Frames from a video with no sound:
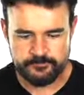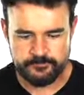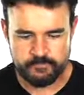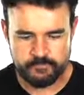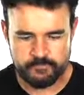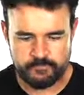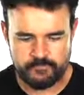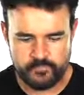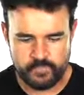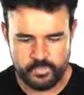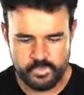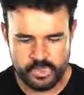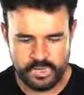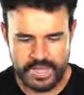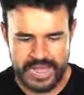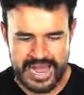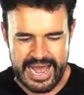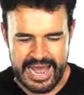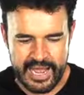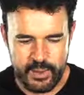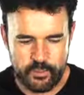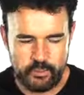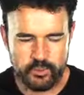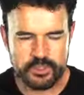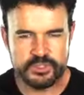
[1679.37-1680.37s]

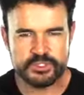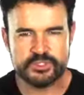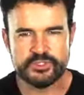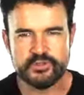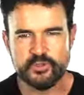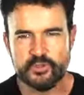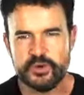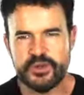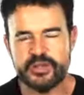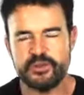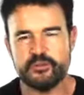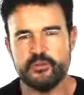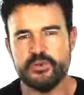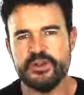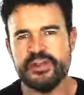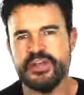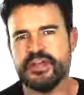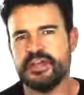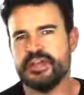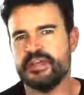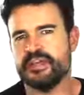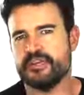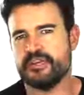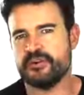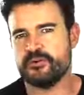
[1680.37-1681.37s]
I will do it when
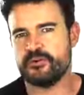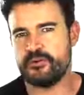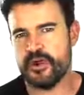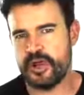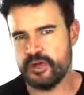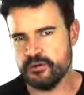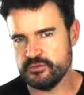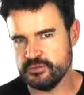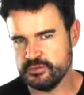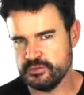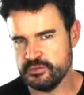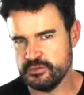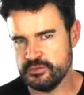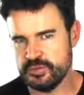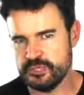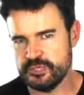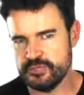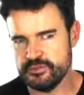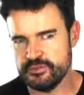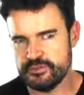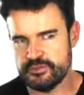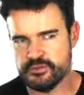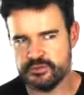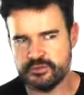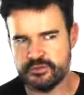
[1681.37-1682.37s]
I get around to it.
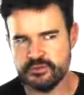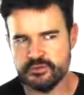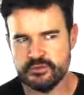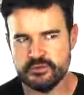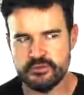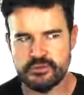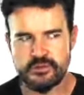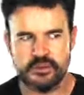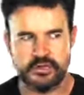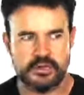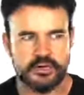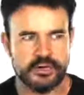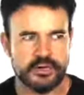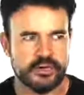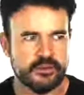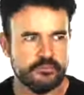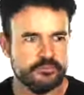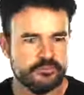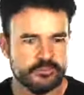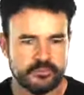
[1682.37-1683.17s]
I